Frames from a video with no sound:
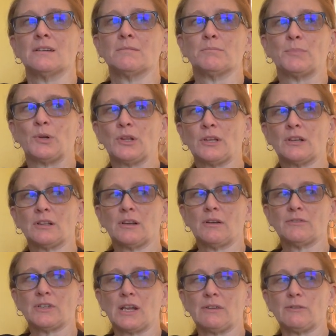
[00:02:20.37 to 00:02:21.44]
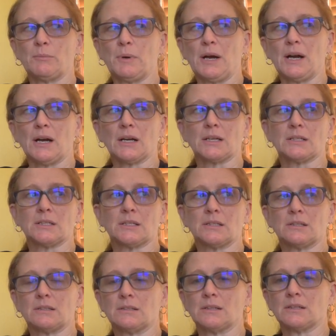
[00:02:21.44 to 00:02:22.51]
pulling gloves out of a box
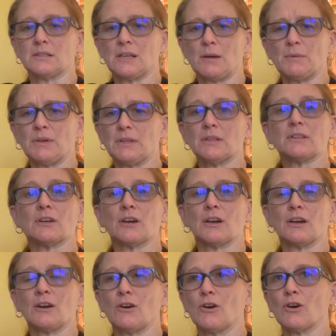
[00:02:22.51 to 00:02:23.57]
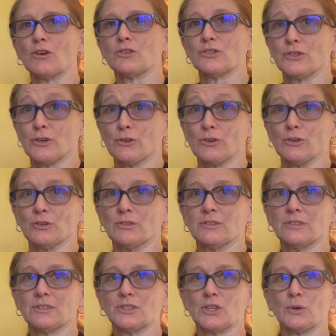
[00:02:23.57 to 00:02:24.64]
does not mean that they are sterile.
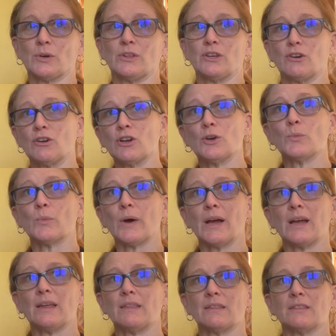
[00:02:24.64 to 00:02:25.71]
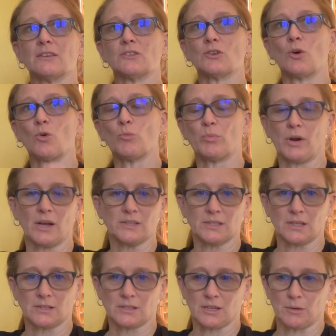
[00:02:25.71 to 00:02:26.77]
So, and the only way that this whole
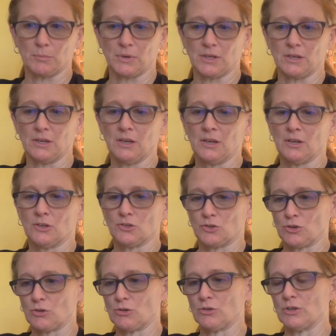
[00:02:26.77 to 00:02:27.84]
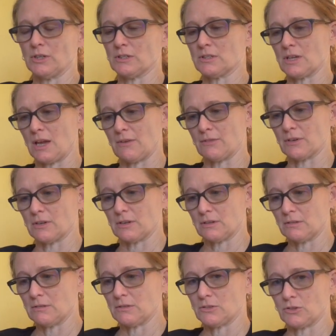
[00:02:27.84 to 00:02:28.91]
process can be sterile is to have a
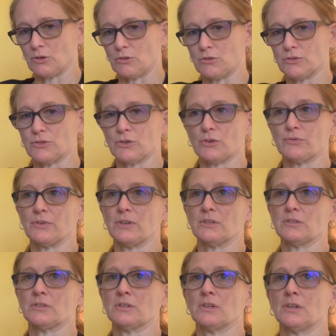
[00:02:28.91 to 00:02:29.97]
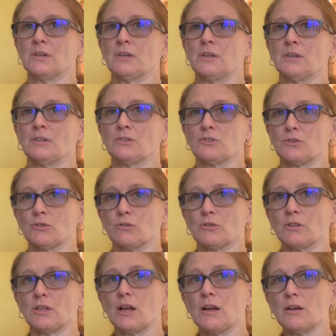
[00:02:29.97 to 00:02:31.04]
sterile surface, sterile
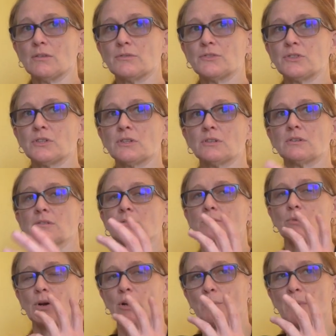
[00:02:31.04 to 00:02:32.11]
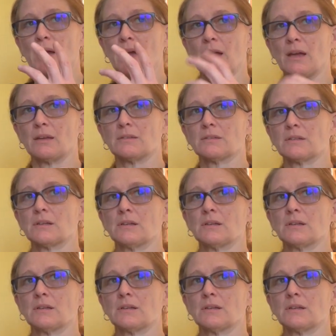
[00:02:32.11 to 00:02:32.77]
gloves, wear a mask,